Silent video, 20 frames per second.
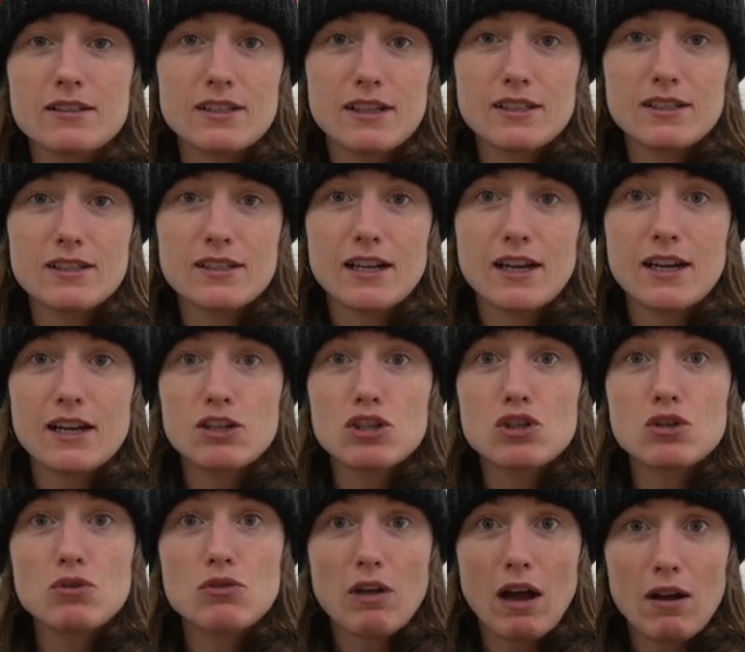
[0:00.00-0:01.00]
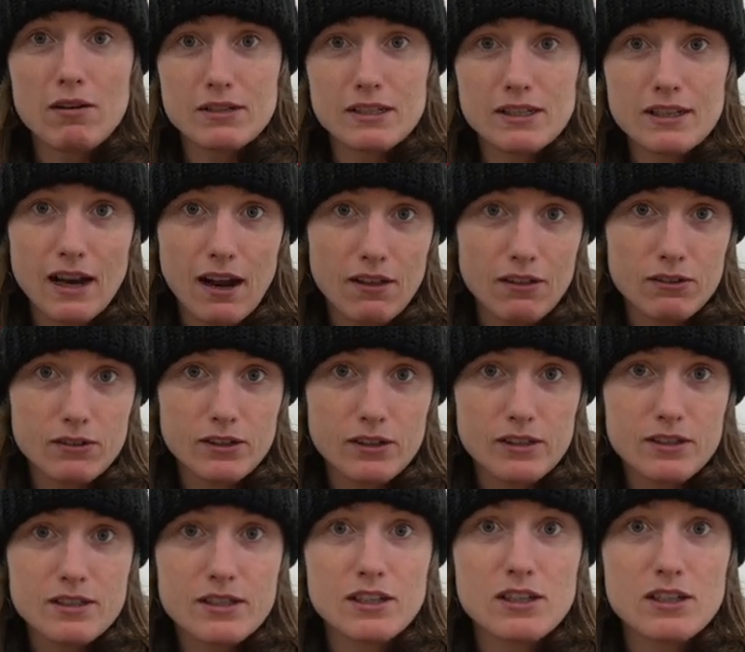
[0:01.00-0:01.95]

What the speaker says: let's say, 2,000 calories,